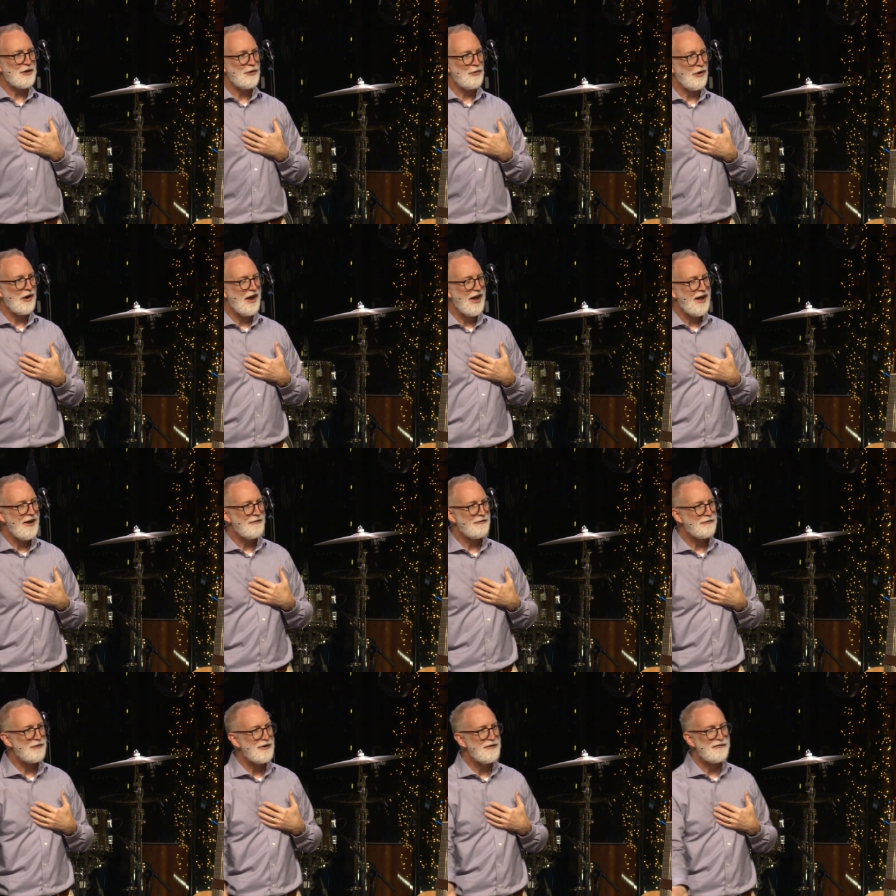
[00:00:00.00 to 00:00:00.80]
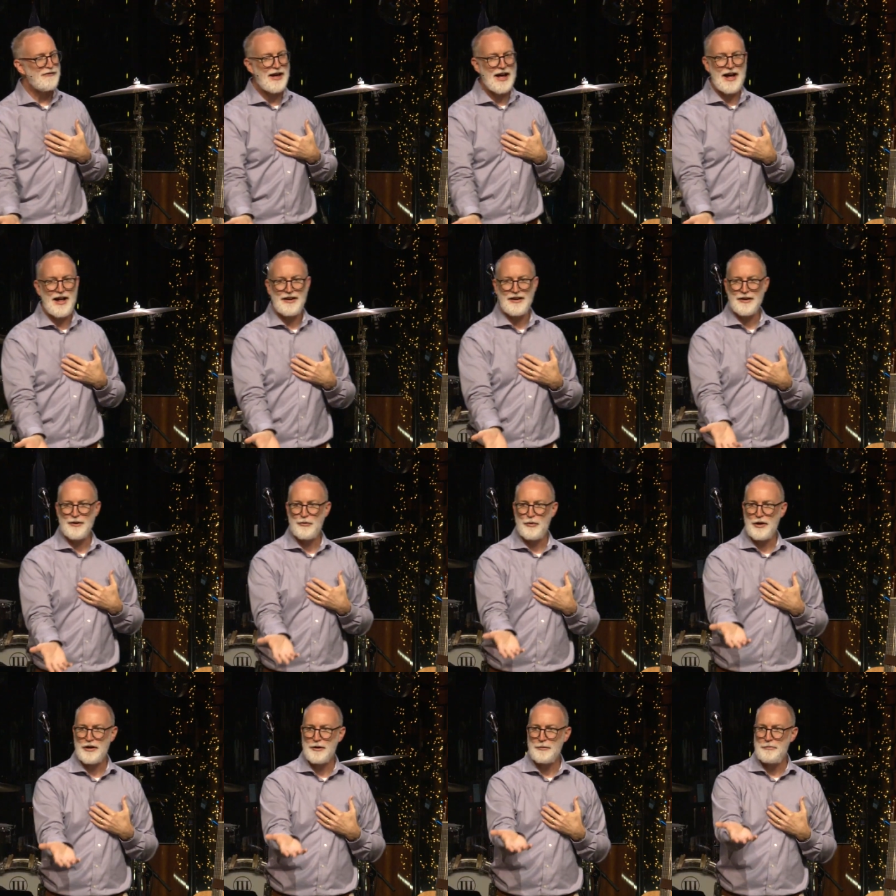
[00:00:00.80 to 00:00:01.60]
where every valley
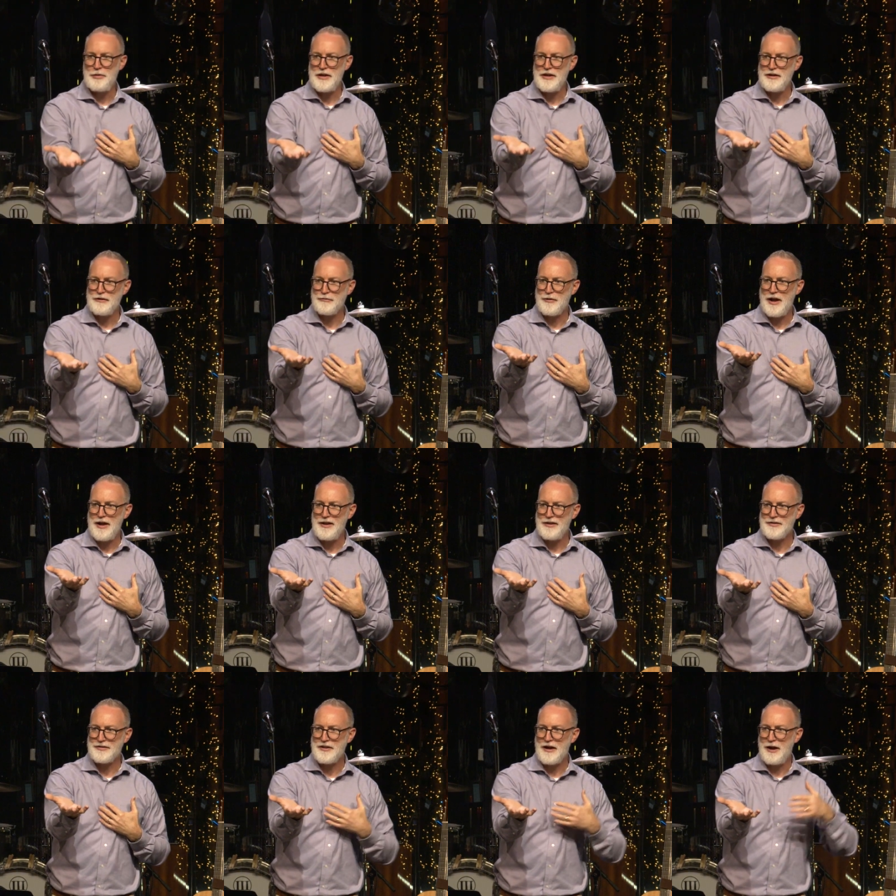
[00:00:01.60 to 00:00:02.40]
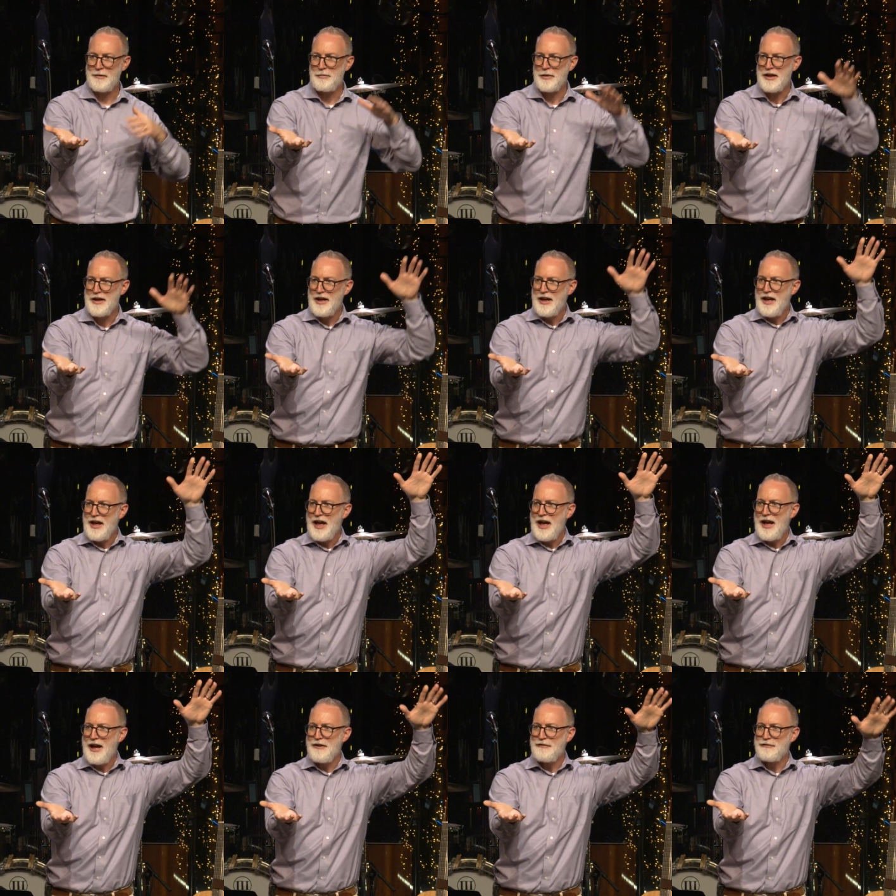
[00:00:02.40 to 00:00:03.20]
will be raised up,
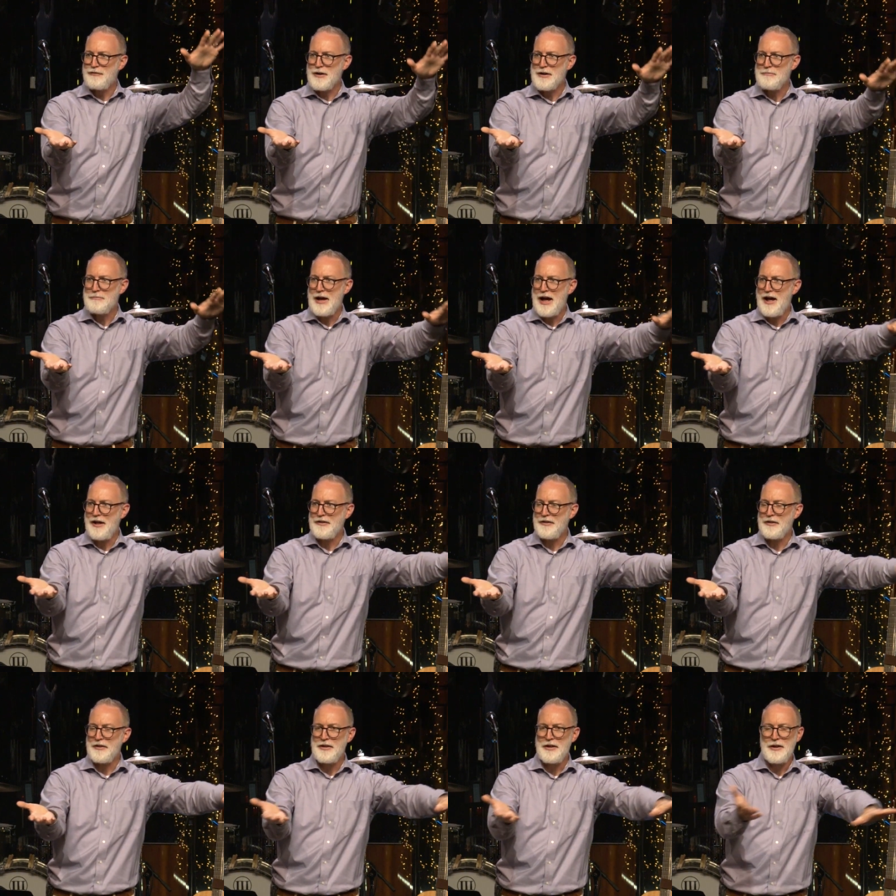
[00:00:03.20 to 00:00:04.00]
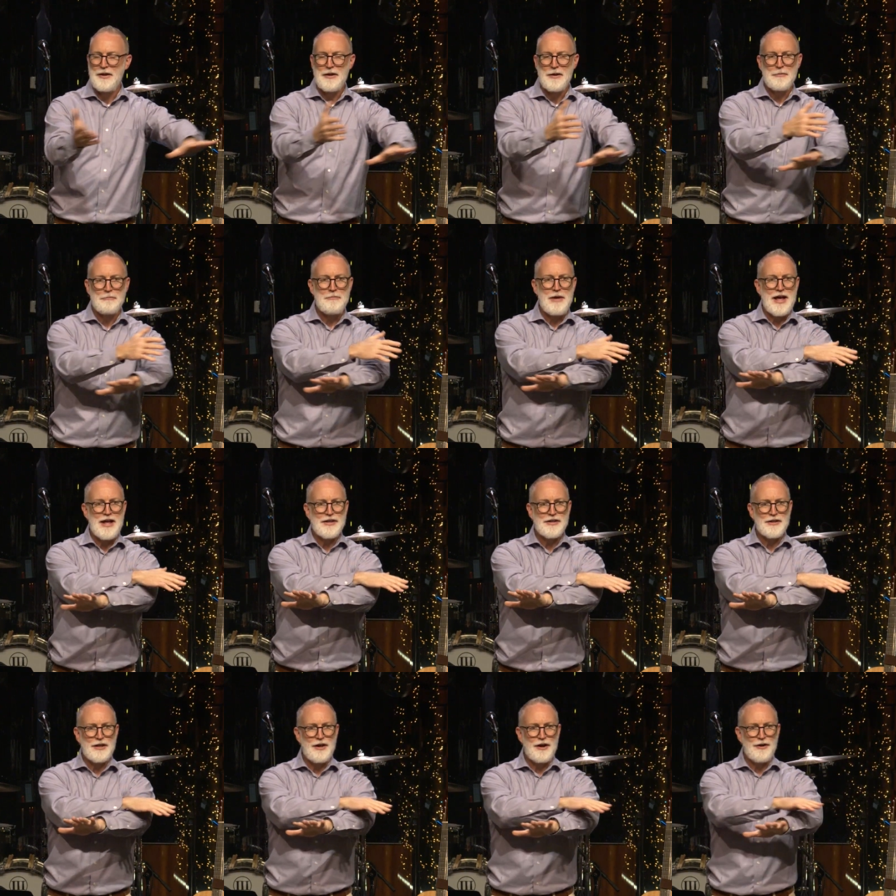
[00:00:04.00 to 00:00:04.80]
every mountain
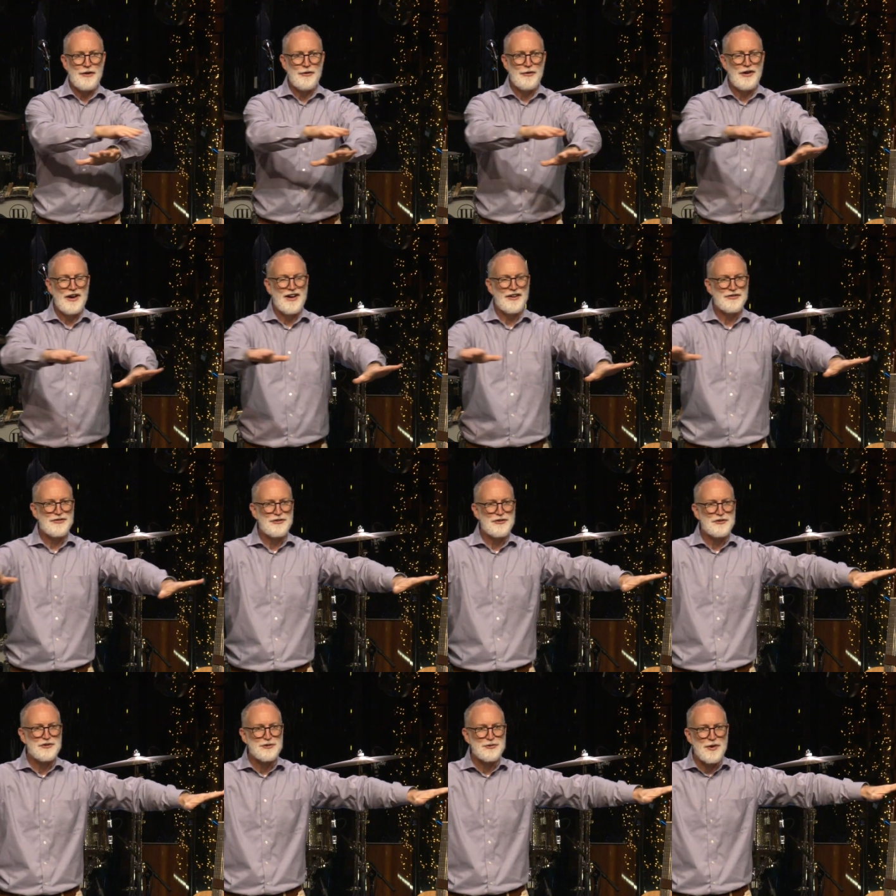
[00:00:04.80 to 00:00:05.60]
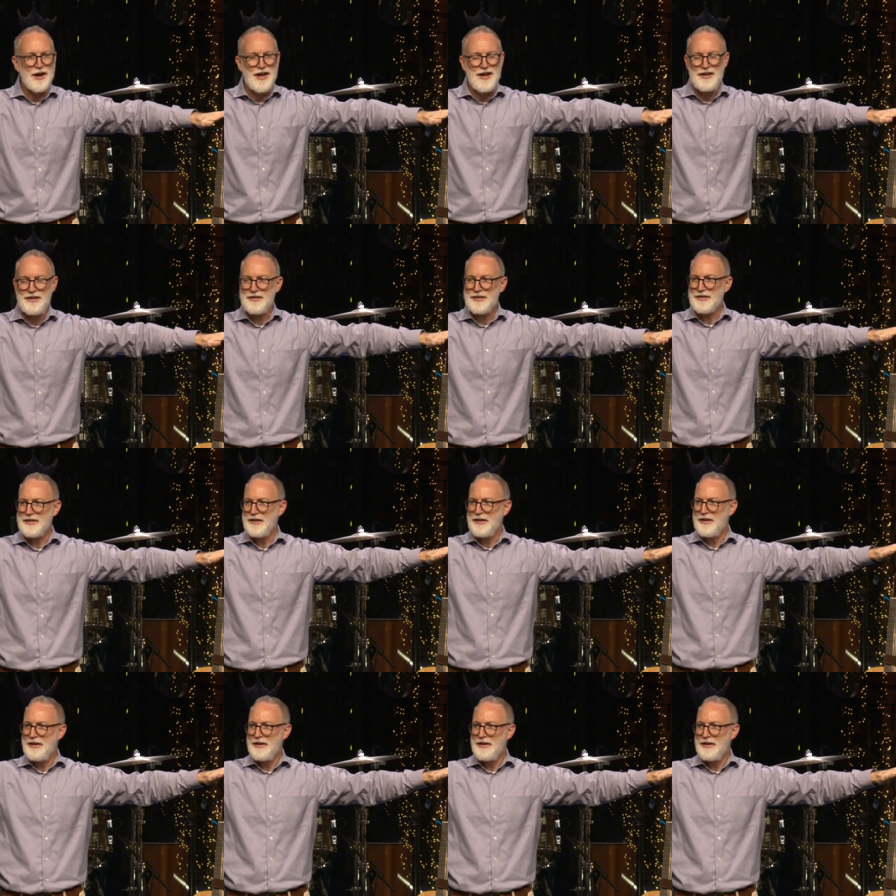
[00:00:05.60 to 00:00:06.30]
made low, a straight